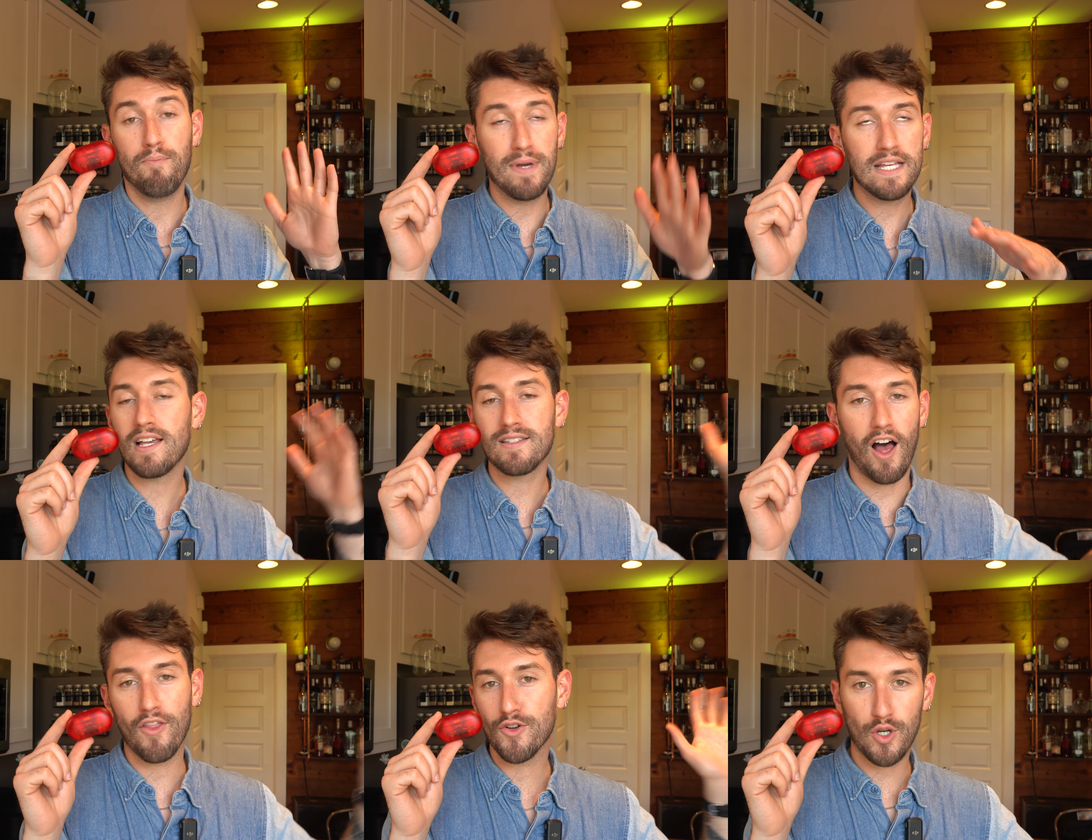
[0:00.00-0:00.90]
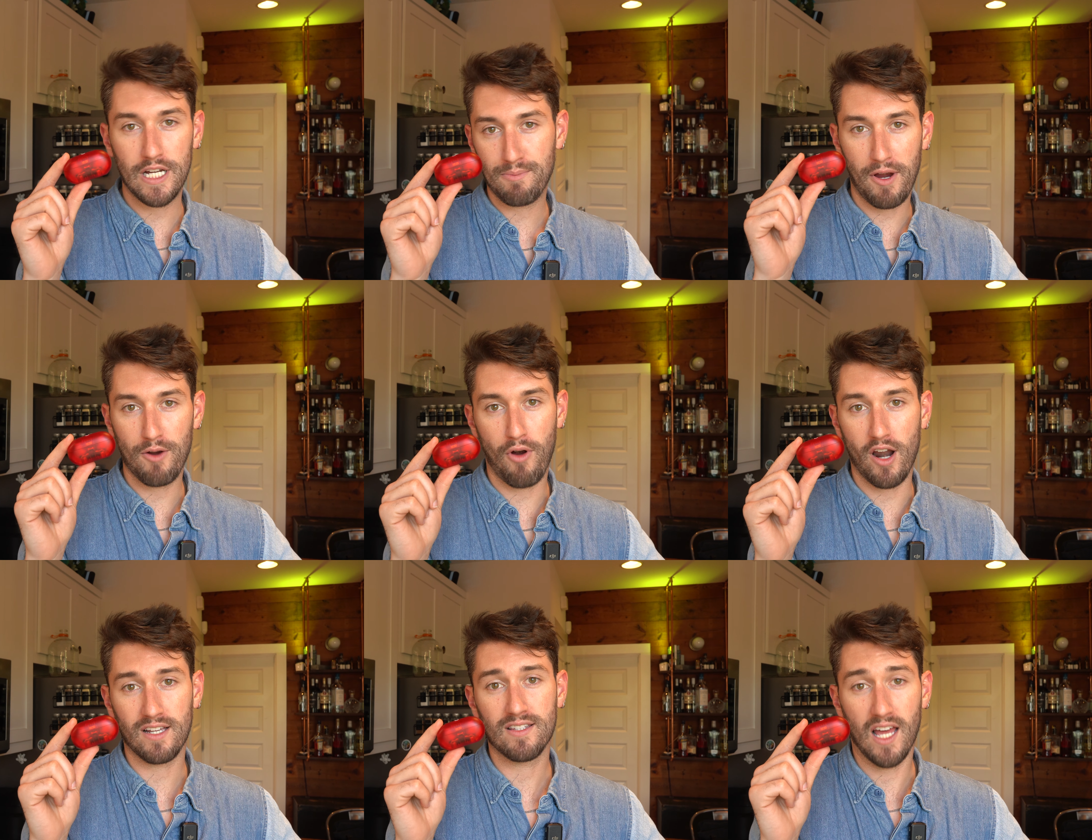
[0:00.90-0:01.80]
Beats has other transparent
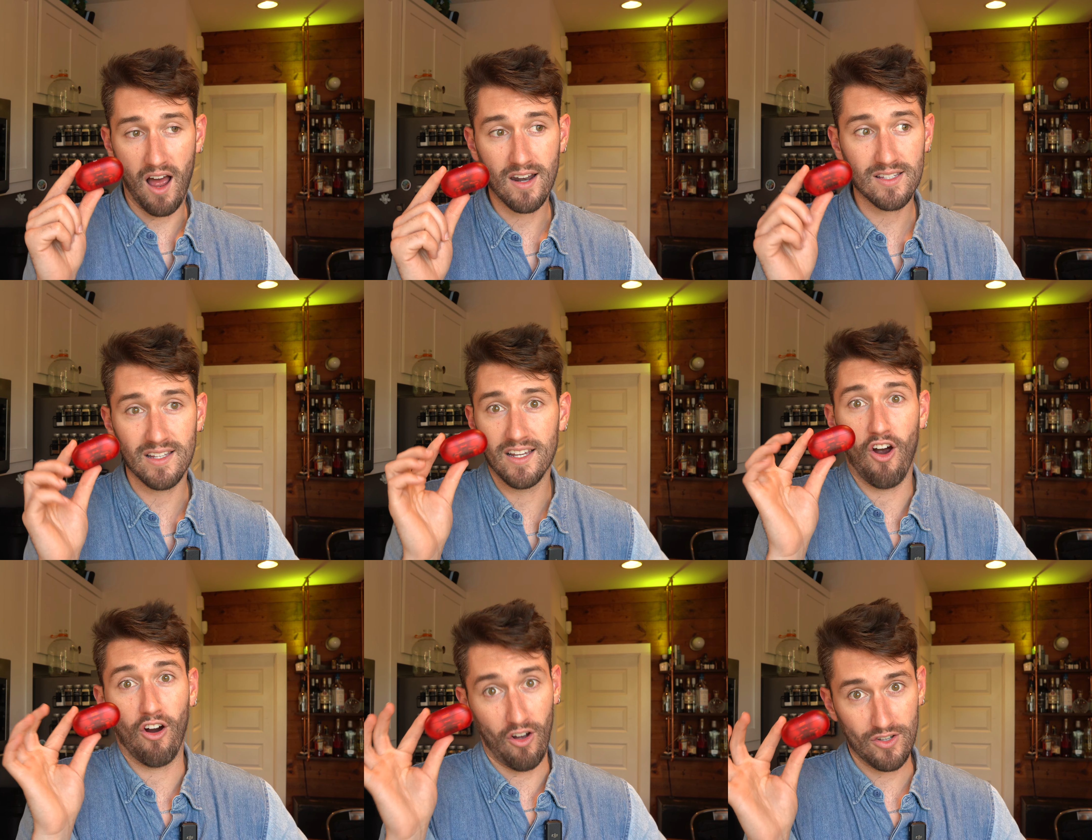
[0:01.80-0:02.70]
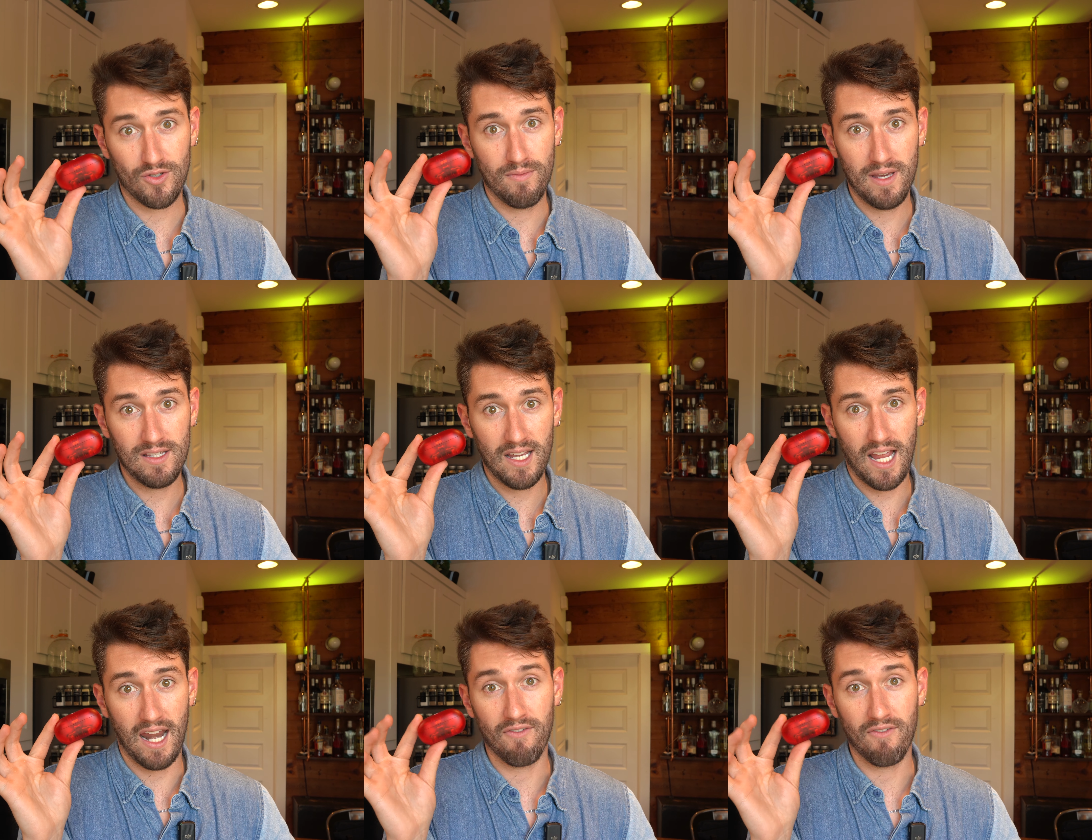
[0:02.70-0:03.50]
products that honestly are also amazing, and I